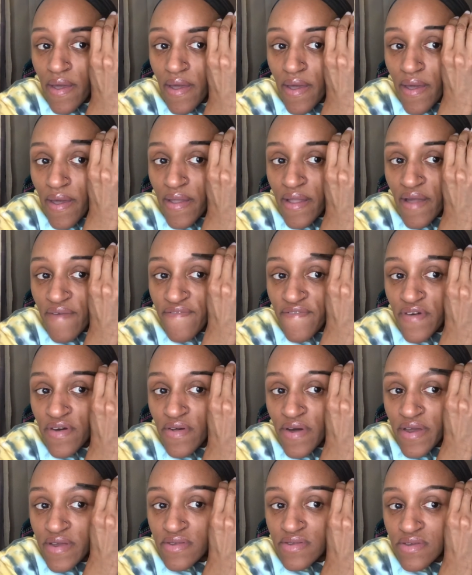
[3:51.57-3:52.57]
And I feel
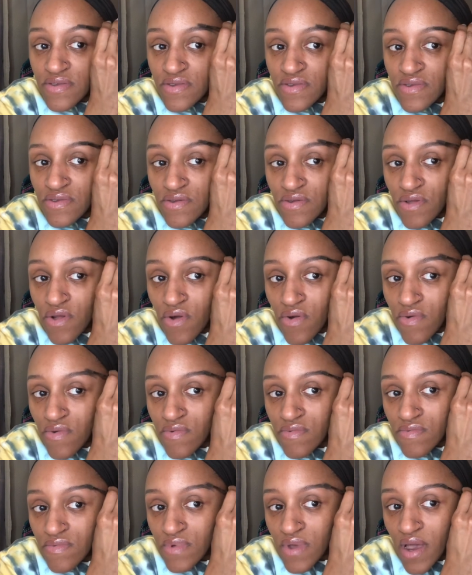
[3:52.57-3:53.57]
like this, you know,
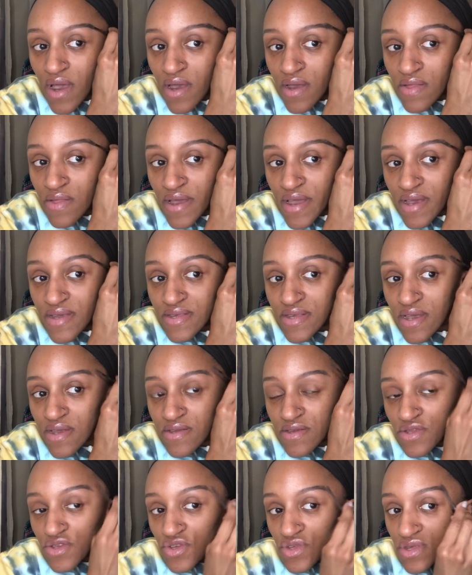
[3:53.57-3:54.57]
like I said,
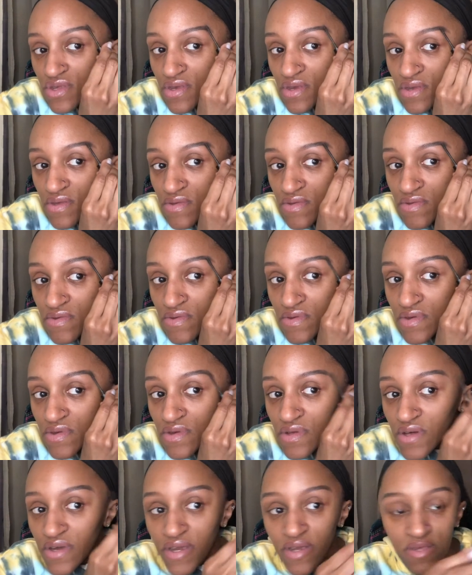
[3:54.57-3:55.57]
it
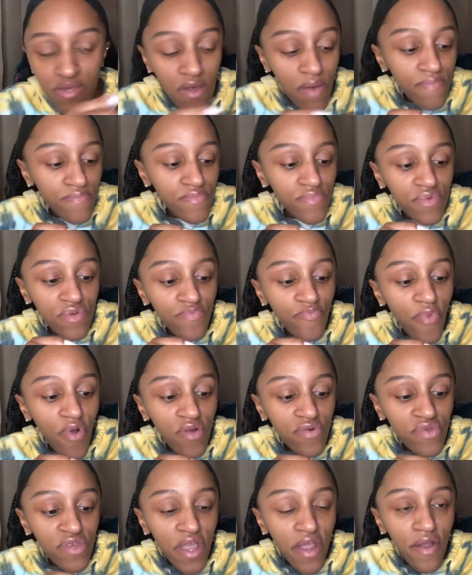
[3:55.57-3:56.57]
cleans up
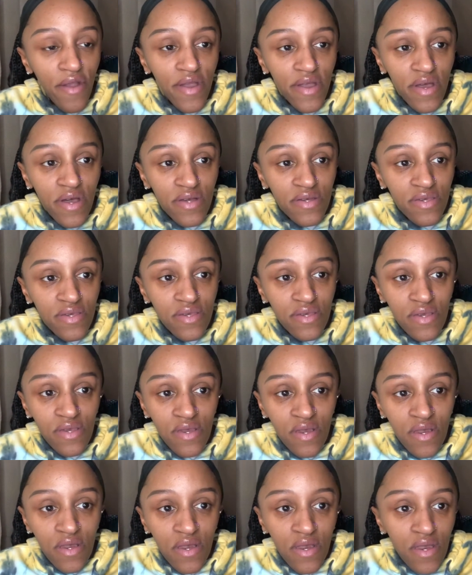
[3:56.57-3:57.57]
sparse areas.
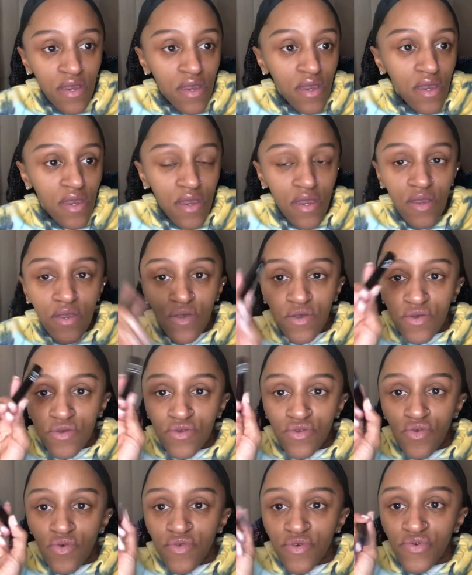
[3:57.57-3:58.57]

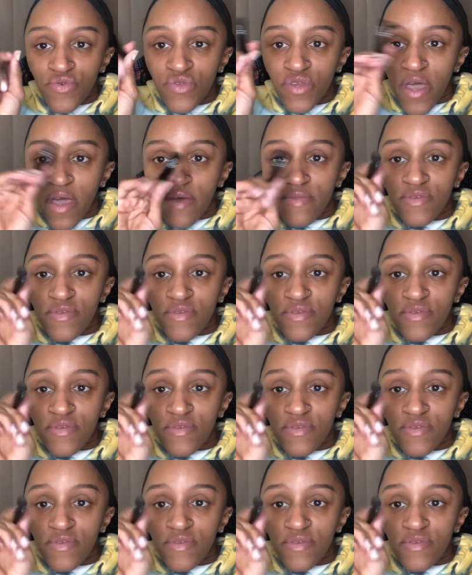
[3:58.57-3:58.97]
So there's that.